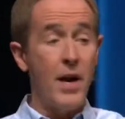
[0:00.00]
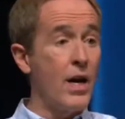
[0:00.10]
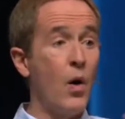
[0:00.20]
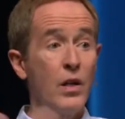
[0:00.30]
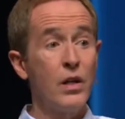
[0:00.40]
and I
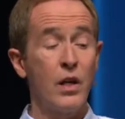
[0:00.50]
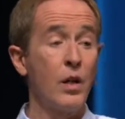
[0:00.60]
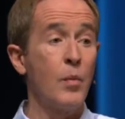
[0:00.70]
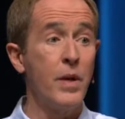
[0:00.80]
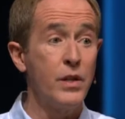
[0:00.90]
know I look a
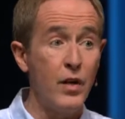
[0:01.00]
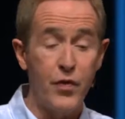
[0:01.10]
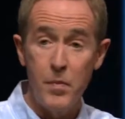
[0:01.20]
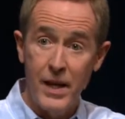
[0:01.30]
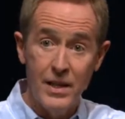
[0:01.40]
little bit
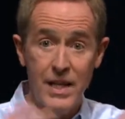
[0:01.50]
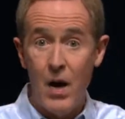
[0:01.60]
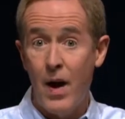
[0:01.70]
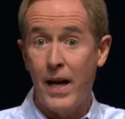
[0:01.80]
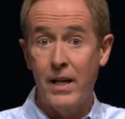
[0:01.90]
different because
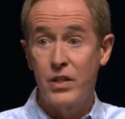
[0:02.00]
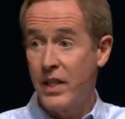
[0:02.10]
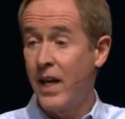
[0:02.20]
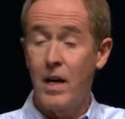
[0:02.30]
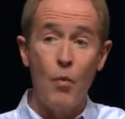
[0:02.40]
now I can
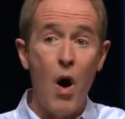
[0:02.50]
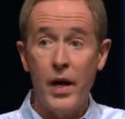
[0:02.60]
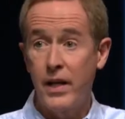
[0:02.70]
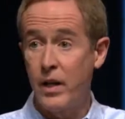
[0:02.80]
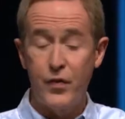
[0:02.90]
see, and I'm
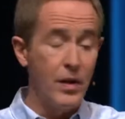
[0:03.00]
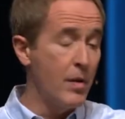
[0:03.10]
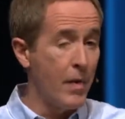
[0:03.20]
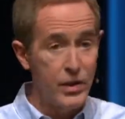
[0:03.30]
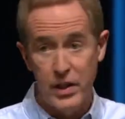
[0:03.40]
walking differently,
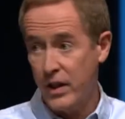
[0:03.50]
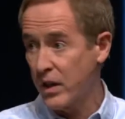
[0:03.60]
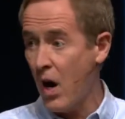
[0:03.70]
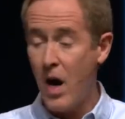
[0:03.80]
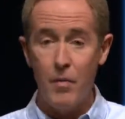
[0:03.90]
and my stick's
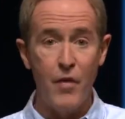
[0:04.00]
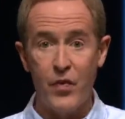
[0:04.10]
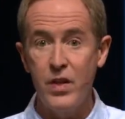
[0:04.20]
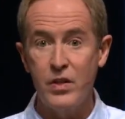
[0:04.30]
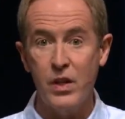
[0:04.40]
gone, and my
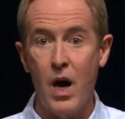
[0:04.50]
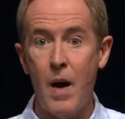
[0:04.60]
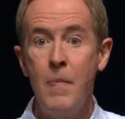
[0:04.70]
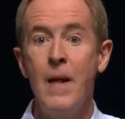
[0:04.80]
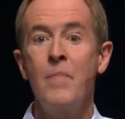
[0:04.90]
friends are
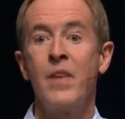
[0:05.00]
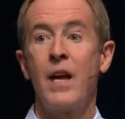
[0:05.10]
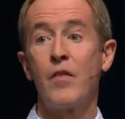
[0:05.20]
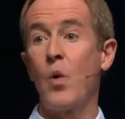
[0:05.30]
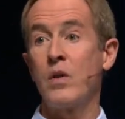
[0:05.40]
gone.
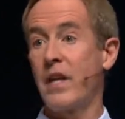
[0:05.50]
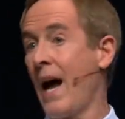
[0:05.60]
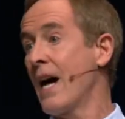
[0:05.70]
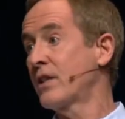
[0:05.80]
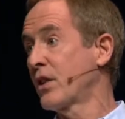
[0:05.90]
And, of course, they
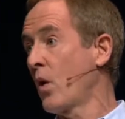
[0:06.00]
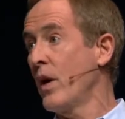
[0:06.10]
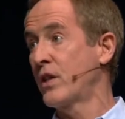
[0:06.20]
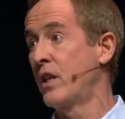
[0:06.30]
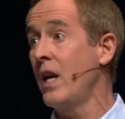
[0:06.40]
asked the
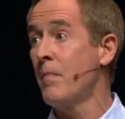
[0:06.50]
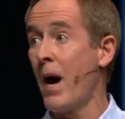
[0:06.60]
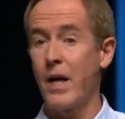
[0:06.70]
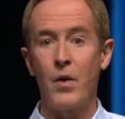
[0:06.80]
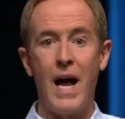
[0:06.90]
question
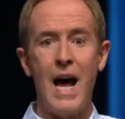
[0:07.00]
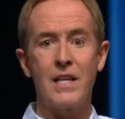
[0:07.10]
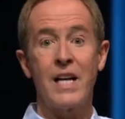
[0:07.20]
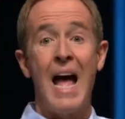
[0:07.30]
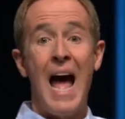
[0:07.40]
anybody would ask,